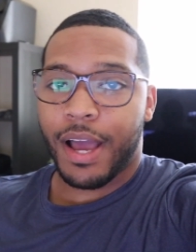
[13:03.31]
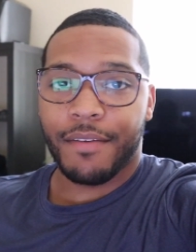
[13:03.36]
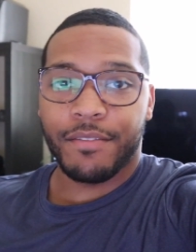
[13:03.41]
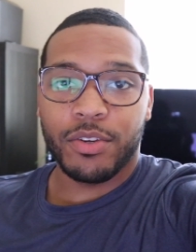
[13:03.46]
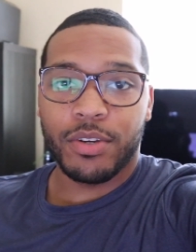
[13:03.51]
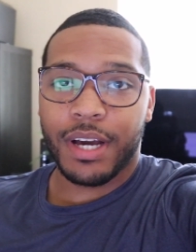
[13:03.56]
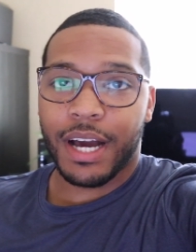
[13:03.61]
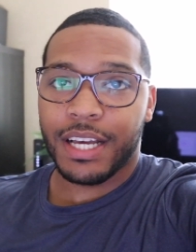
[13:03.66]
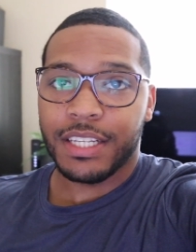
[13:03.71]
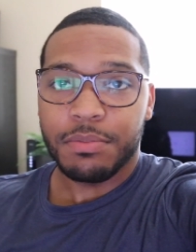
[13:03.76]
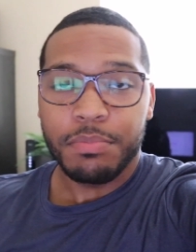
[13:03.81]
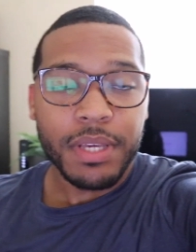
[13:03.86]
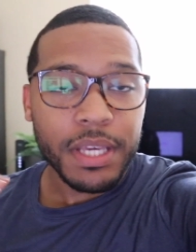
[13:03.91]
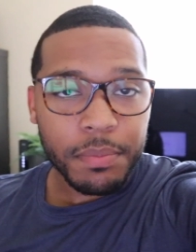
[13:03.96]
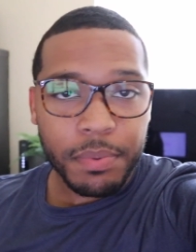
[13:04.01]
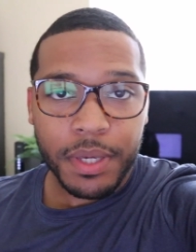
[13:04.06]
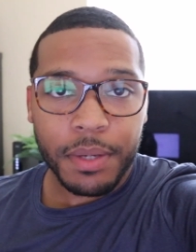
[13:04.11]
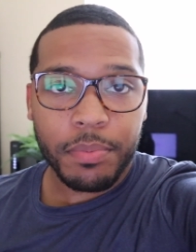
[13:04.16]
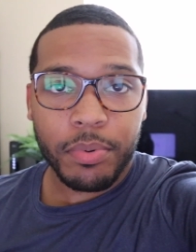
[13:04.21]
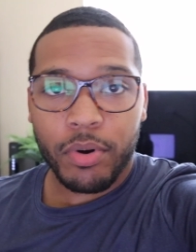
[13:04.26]
have you guys
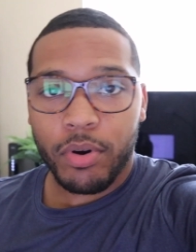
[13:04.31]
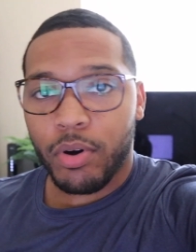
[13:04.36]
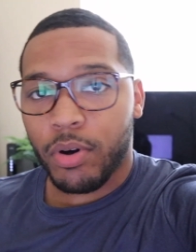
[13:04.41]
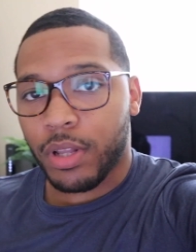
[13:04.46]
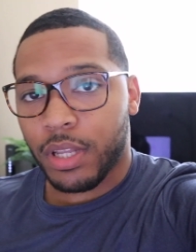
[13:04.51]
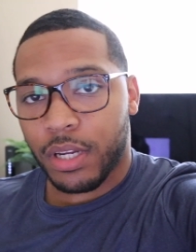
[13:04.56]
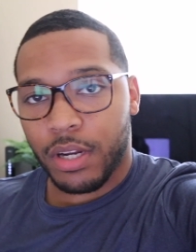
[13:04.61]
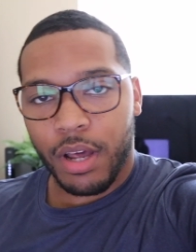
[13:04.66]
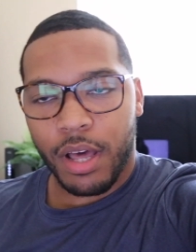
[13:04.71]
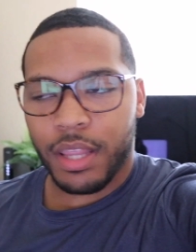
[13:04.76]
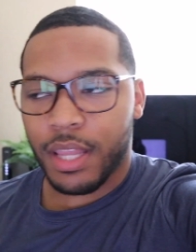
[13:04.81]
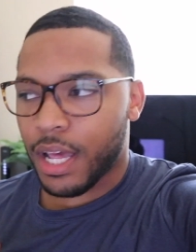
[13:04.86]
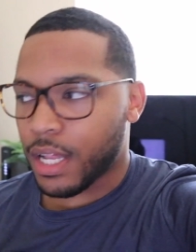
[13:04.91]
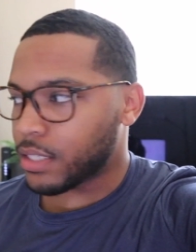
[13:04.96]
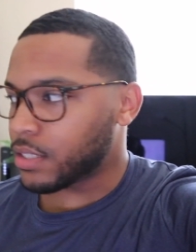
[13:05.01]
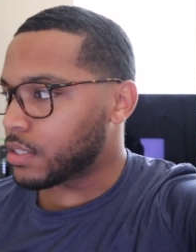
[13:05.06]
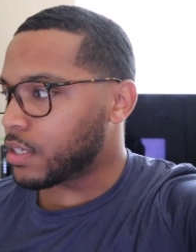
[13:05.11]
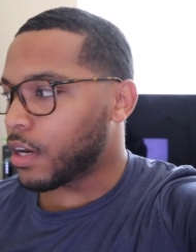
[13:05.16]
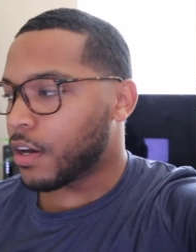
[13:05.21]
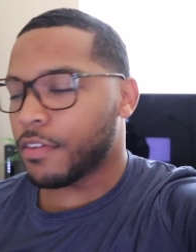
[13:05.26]
meet people and all
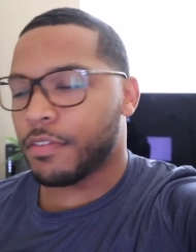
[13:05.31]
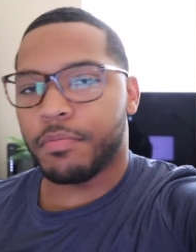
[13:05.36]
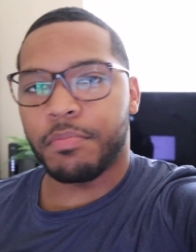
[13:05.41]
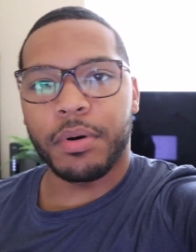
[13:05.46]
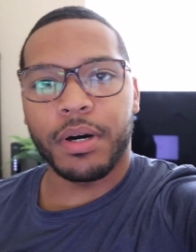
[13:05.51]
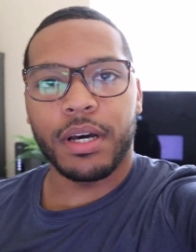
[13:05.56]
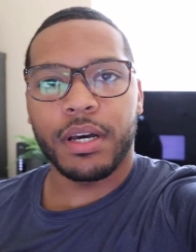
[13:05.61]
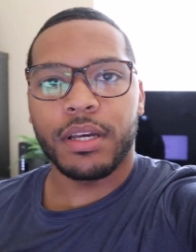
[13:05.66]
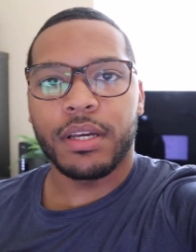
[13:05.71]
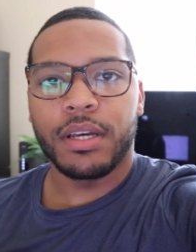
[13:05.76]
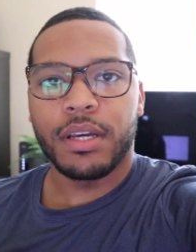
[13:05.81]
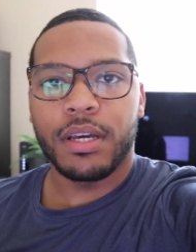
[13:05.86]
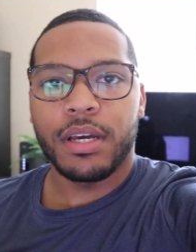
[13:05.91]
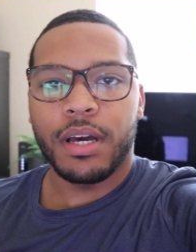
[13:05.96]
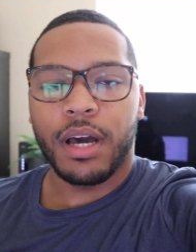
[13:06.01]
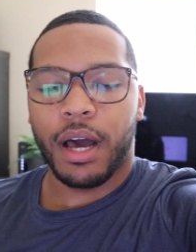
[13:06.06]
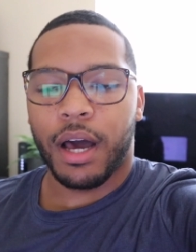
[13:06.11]
that stuff, but.